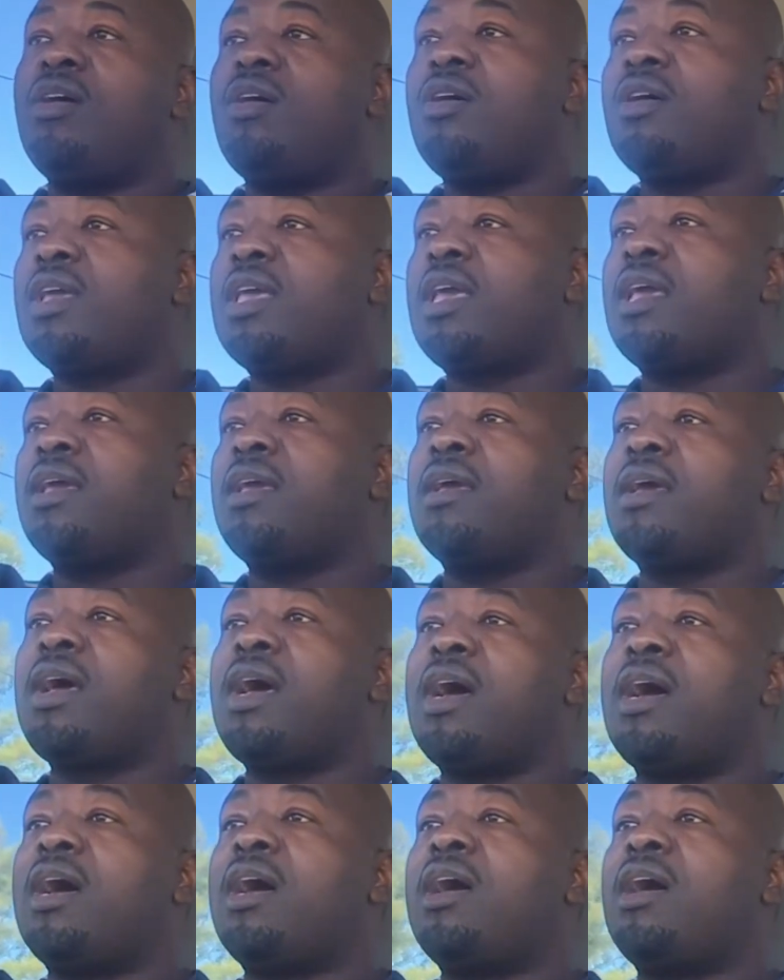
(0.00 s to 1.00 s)
Okay,
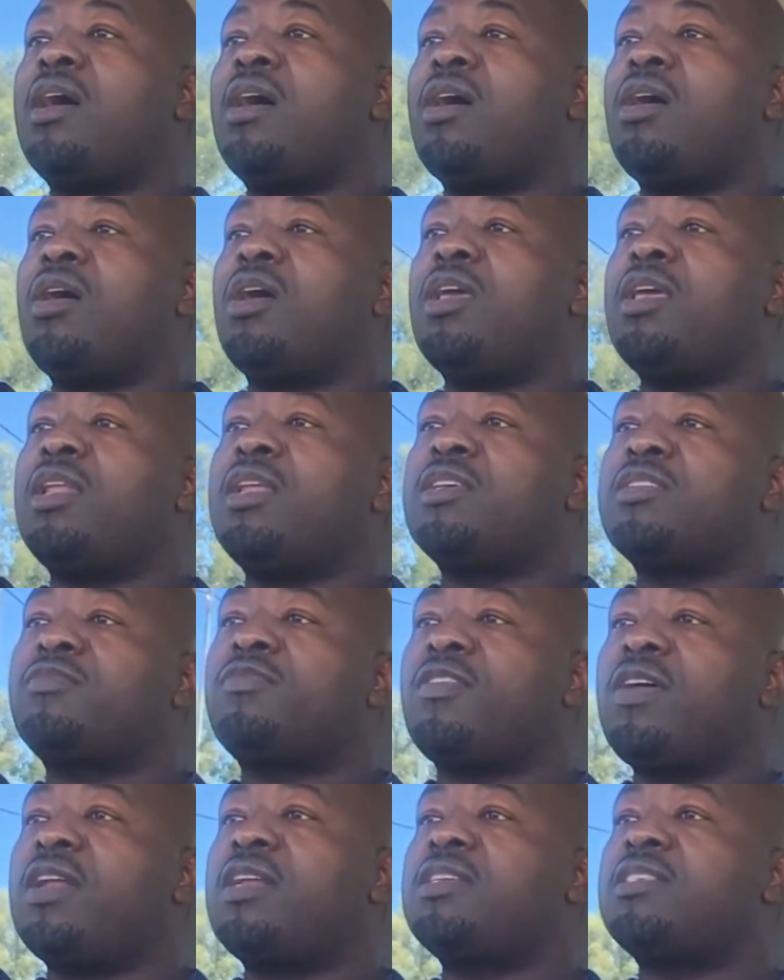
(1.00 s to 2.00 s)
in as
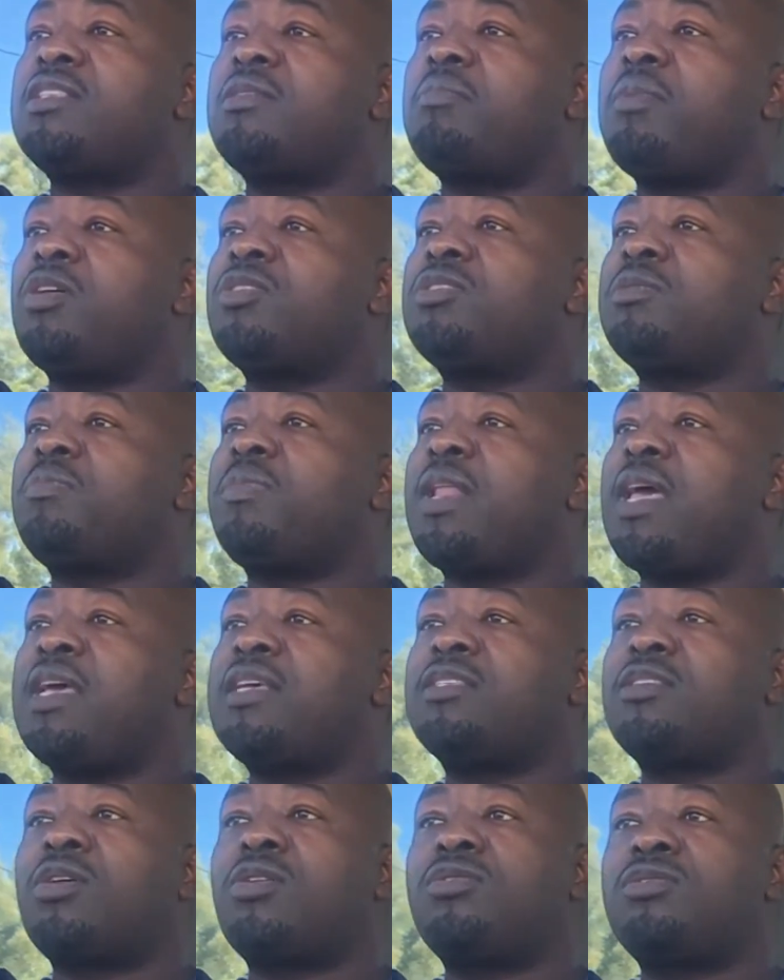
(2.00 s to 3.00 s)
far as the multiplier
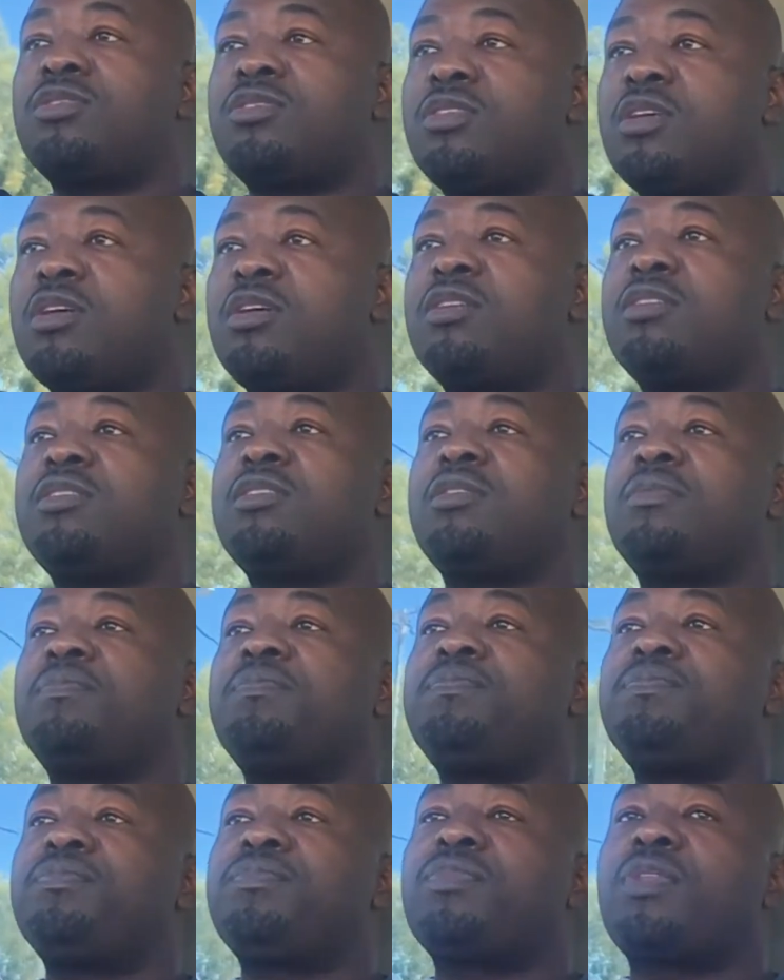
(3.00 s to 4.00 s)
is concerned,
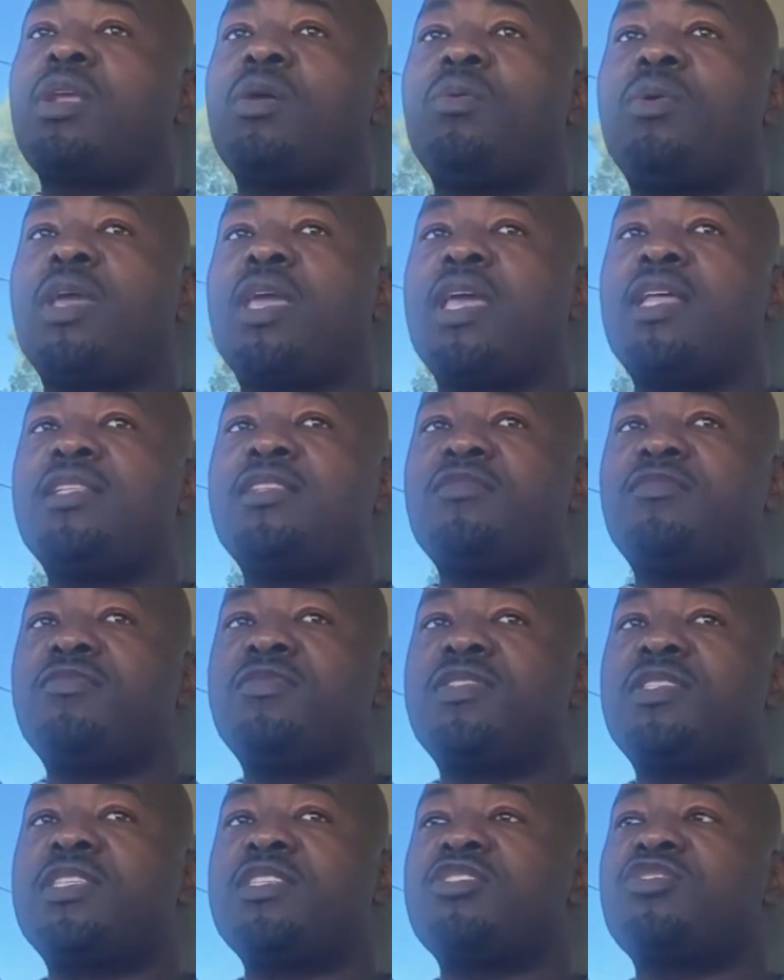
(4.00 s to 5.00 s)
we can
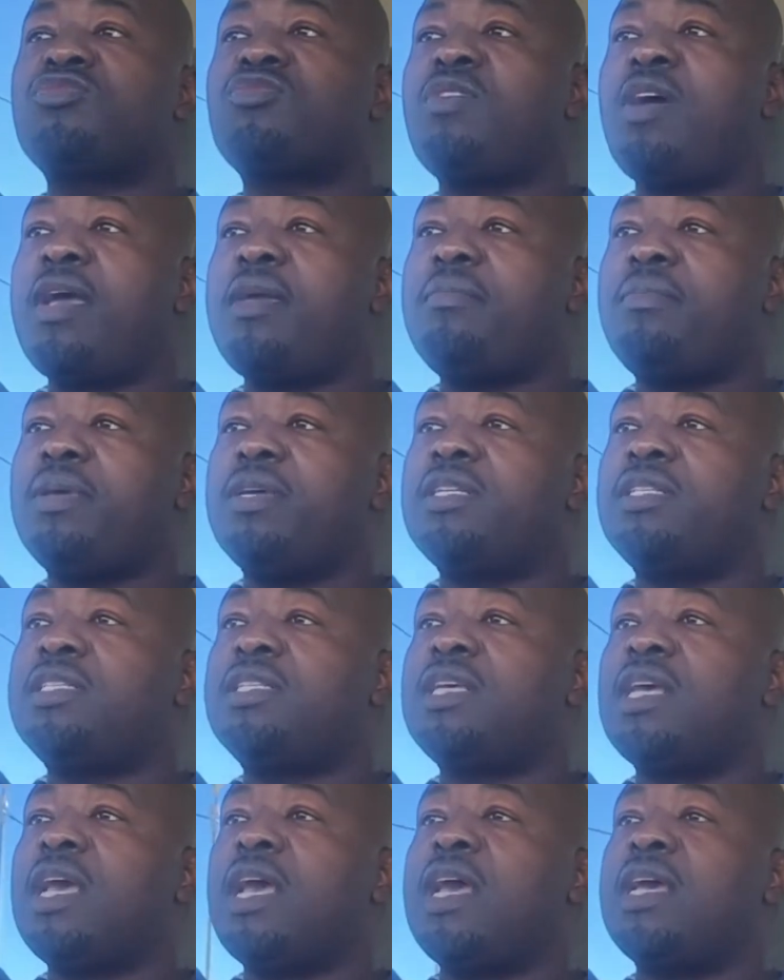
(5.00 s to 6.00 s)
describe
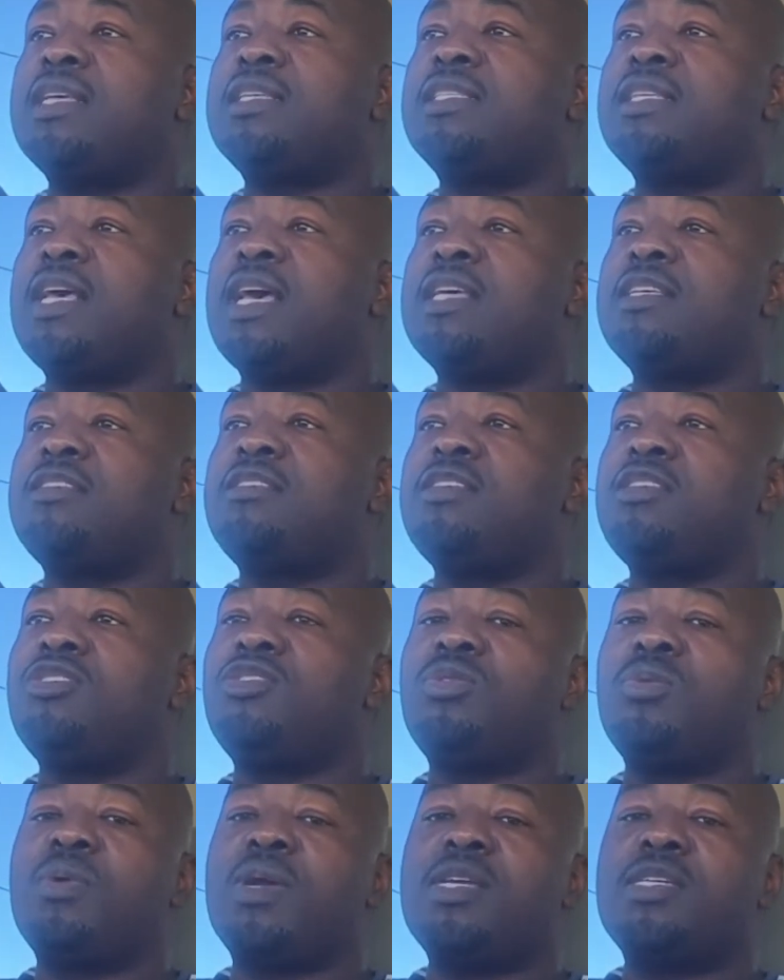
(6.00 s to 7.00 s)
it as a
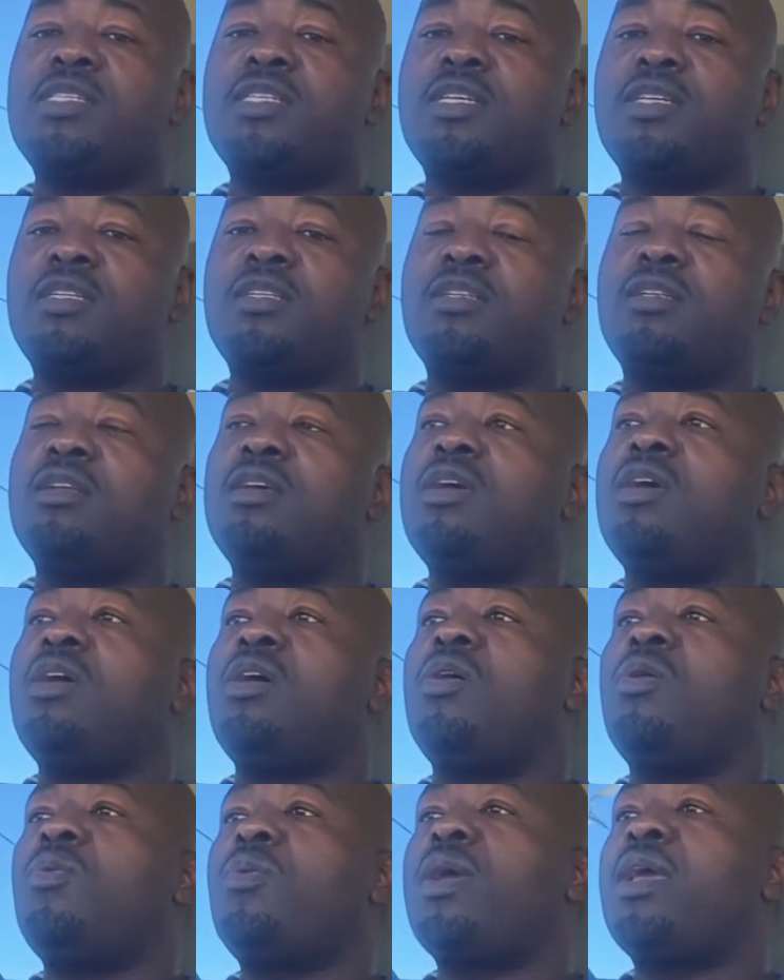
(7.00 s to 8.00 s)
situation
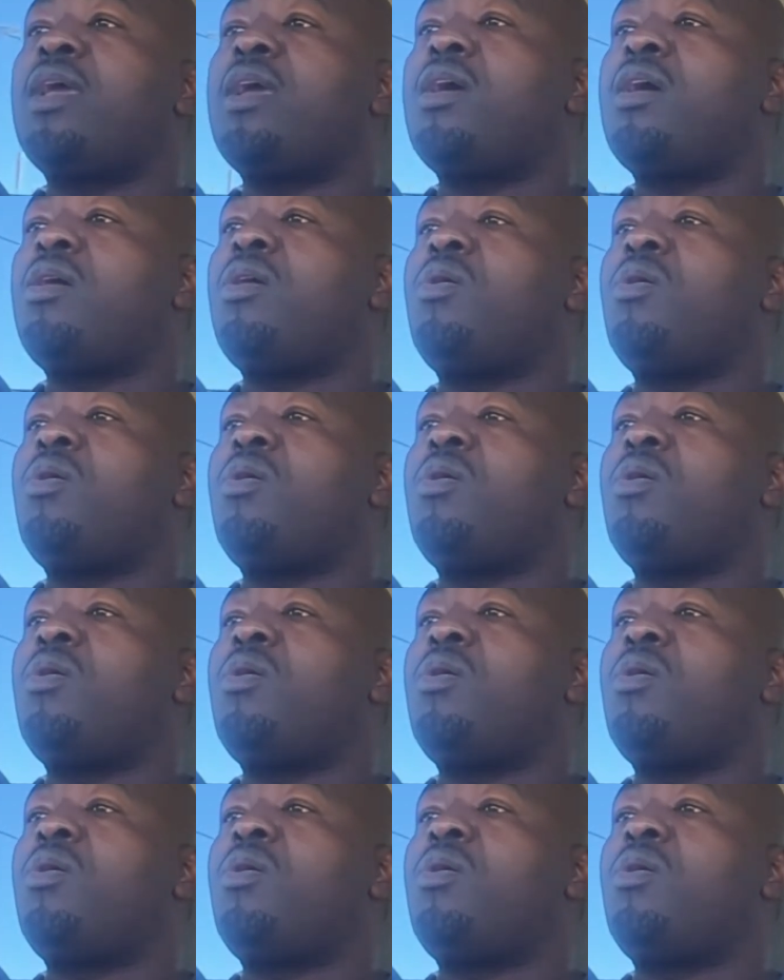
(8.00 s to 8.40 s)
where